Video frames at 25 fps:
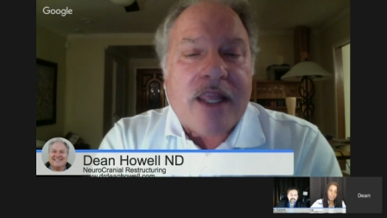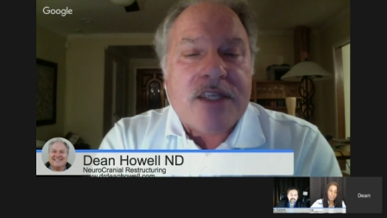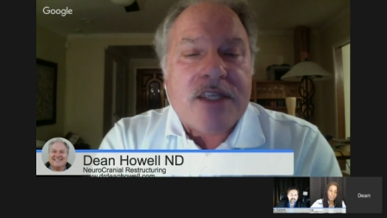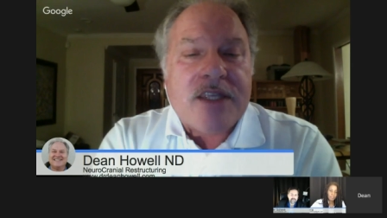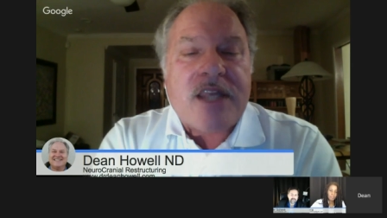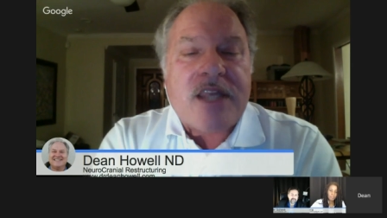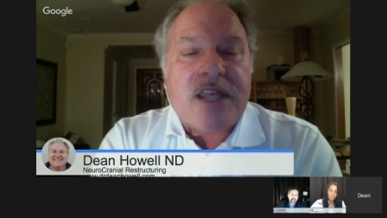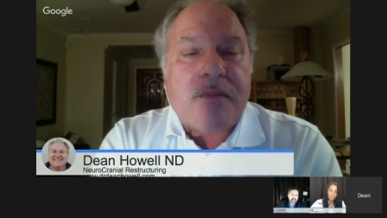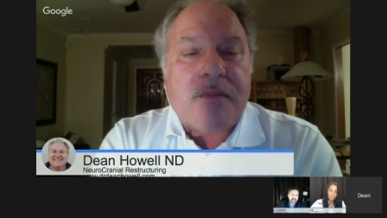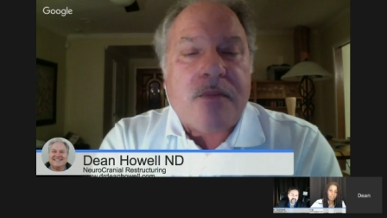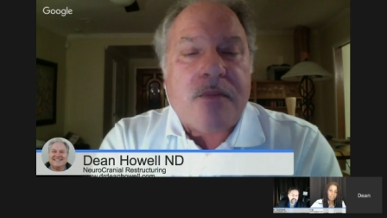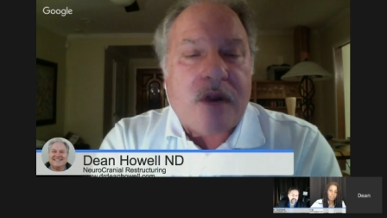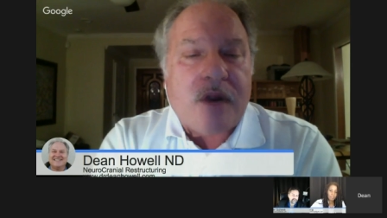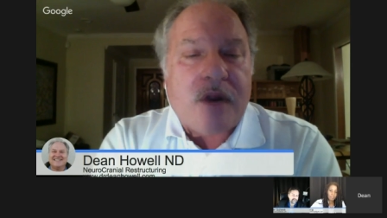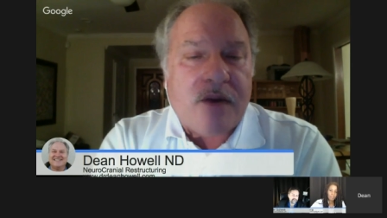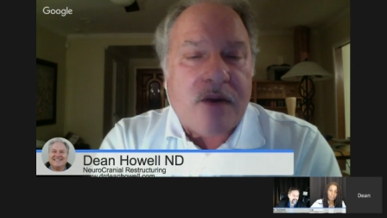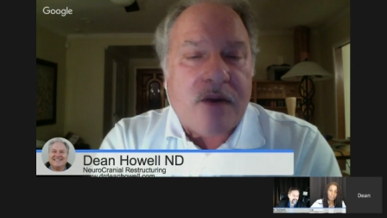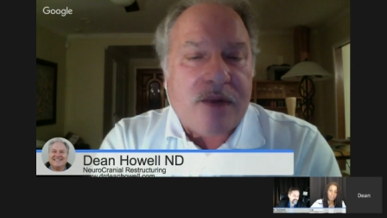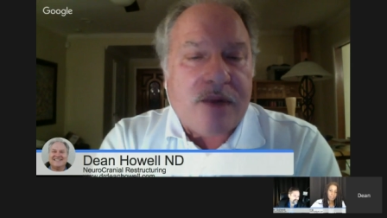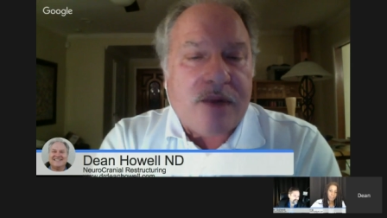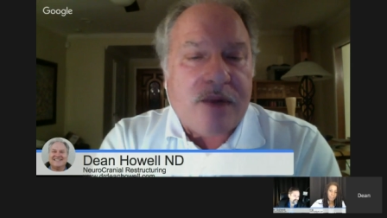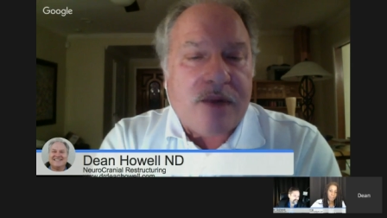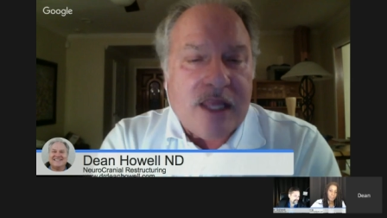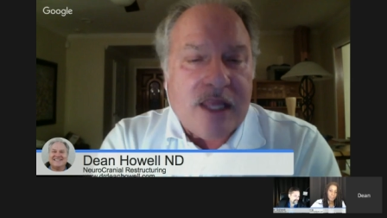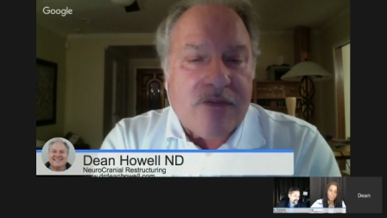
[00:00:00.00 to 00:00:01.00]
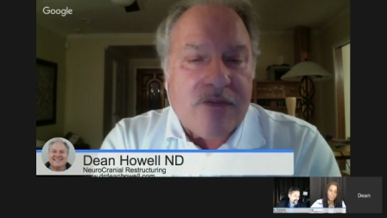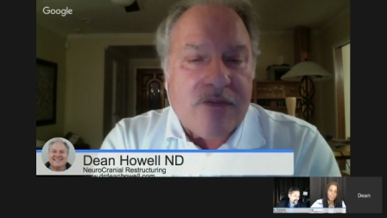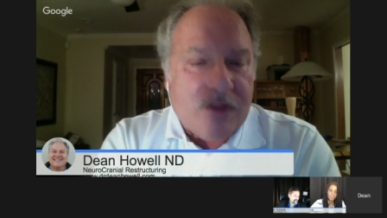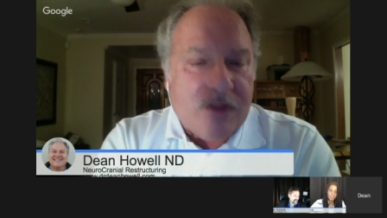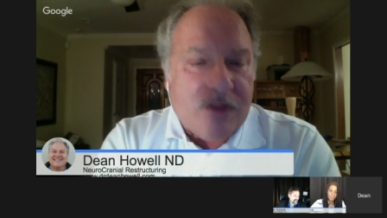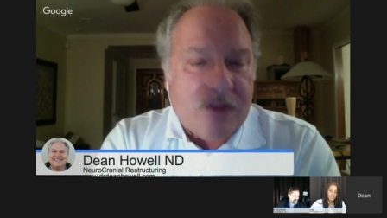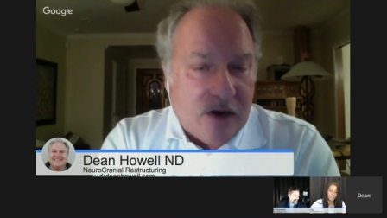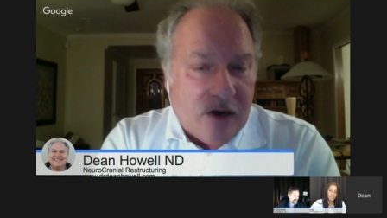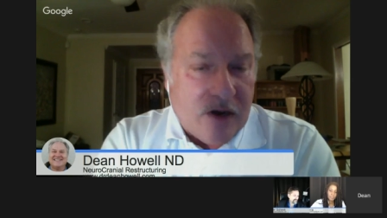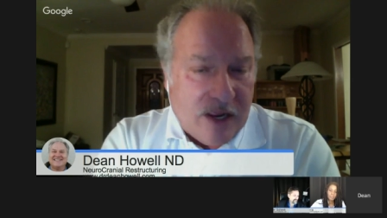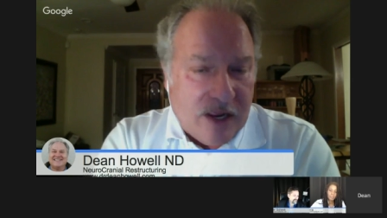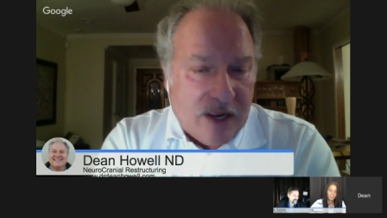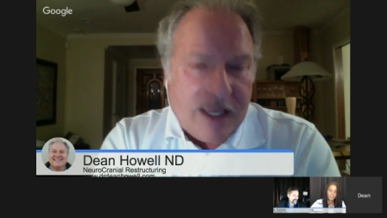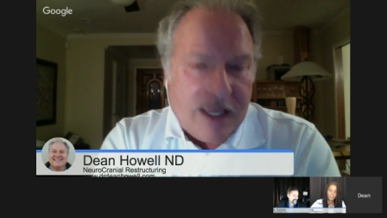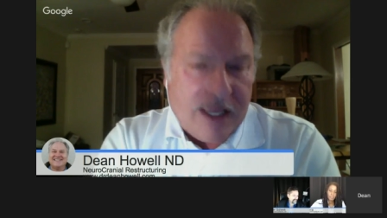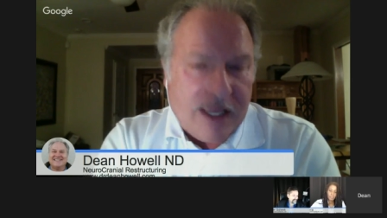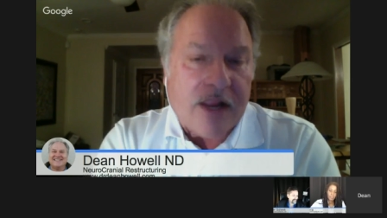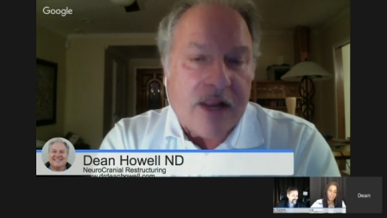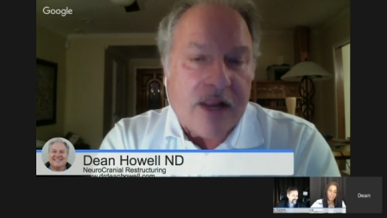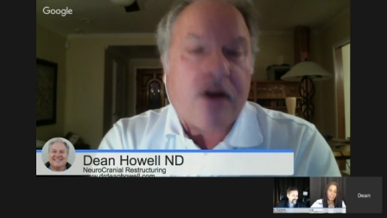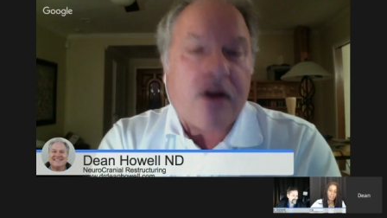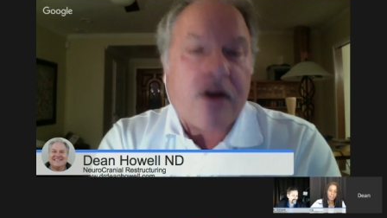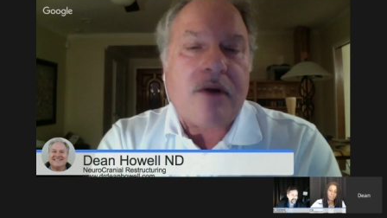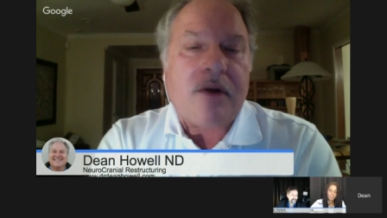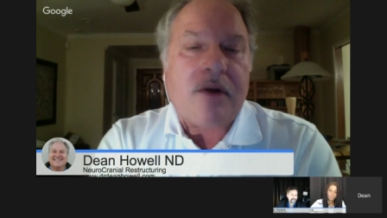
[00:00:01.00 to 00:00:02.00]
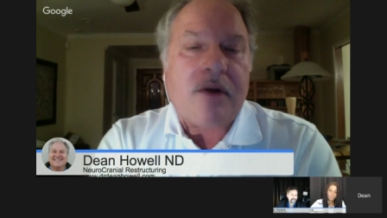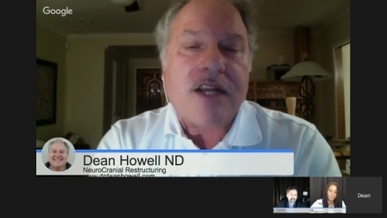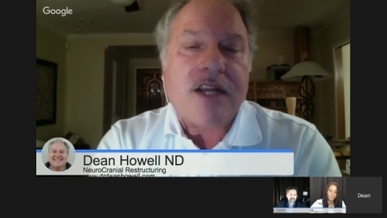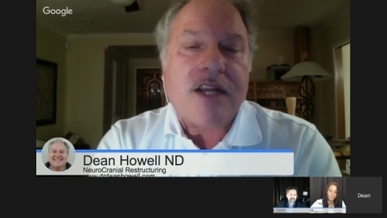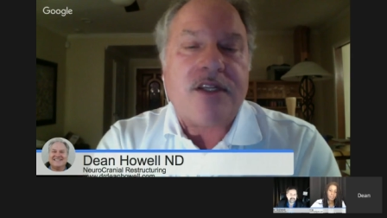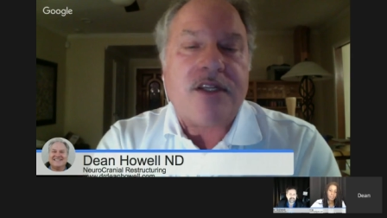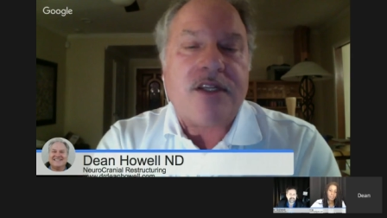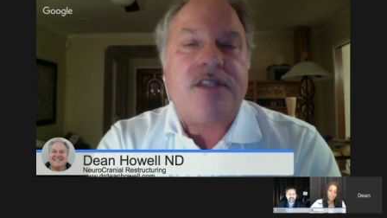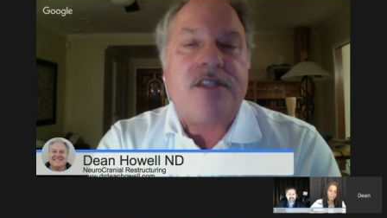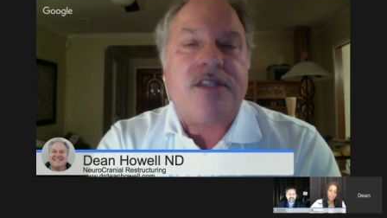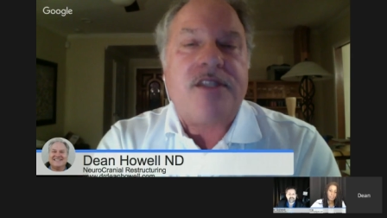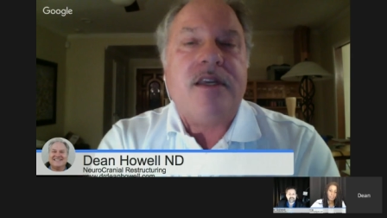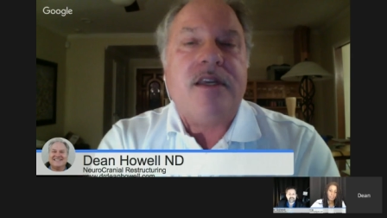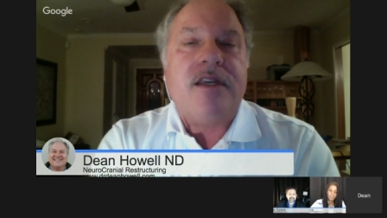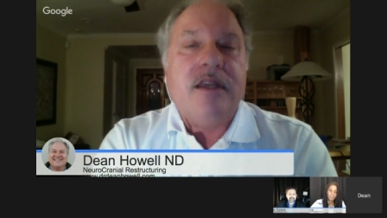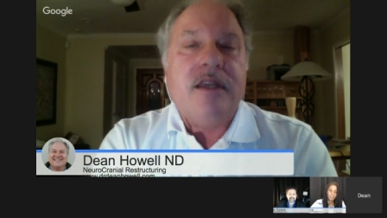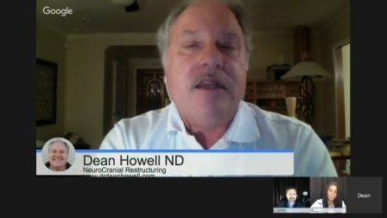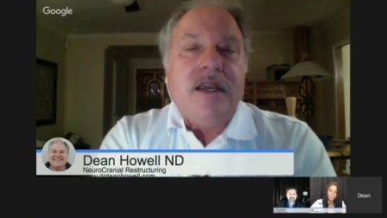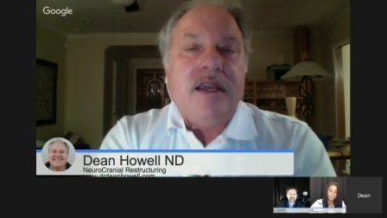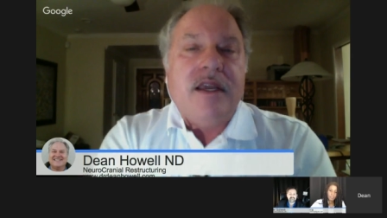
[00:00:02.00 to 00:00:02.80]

is temporary relief and they're not getting corrections.